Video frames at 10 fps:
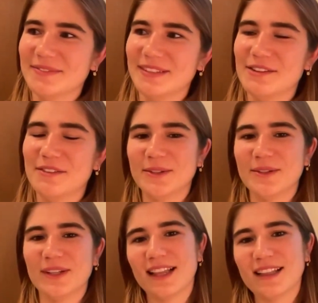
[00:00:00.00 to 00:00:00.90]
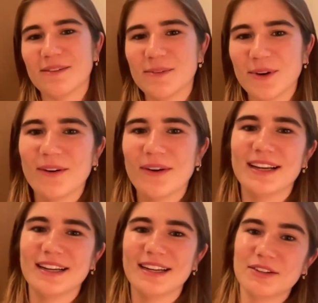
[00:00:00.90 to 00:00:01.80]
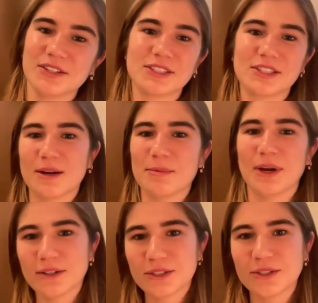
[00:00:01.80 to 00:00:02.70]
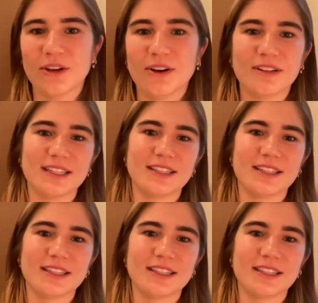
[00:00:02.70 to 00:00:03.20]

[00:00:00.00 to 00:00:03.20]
if you like let them growing even just a couple hours too long,